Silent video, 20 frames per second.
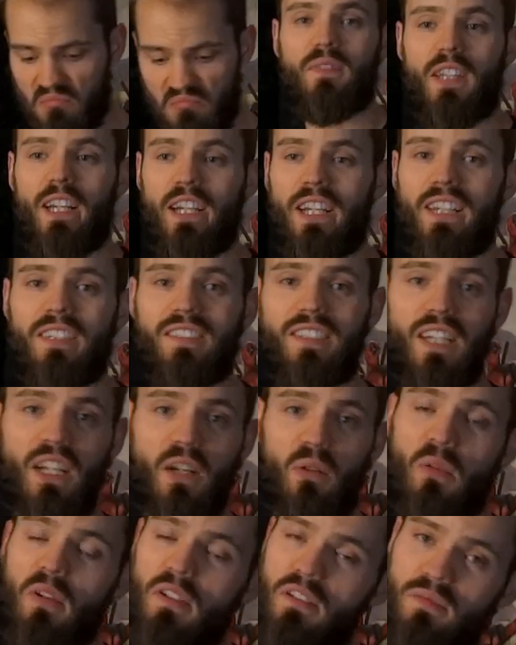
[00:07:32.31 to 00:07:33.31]
Like I said, I
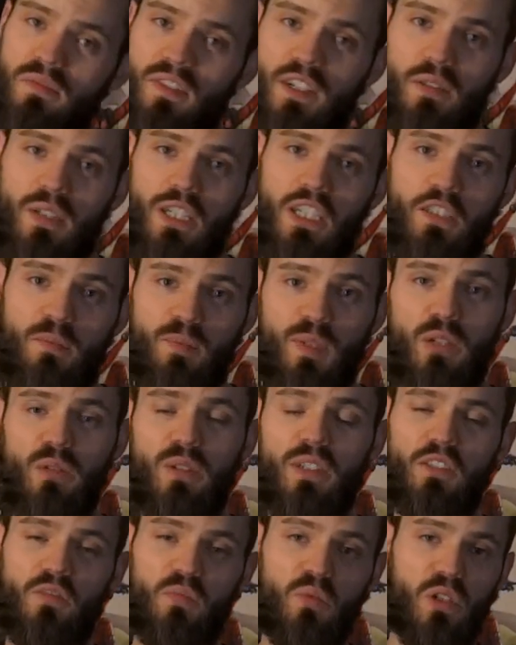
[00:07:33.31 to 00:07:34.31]
wasn't very
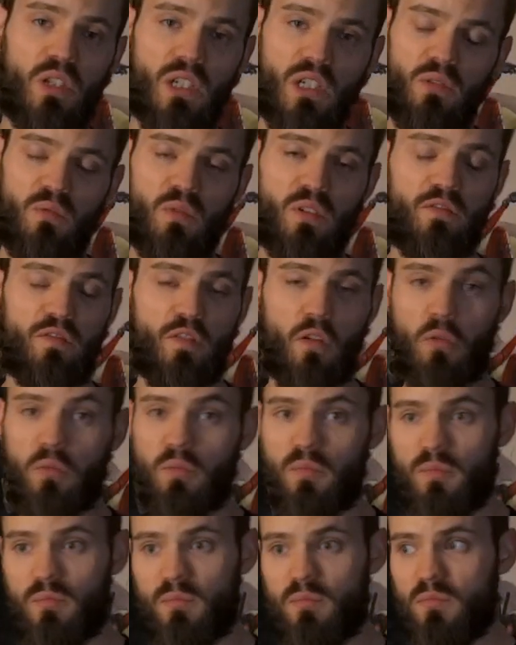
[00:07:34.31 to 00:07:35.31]
experienced working with foam.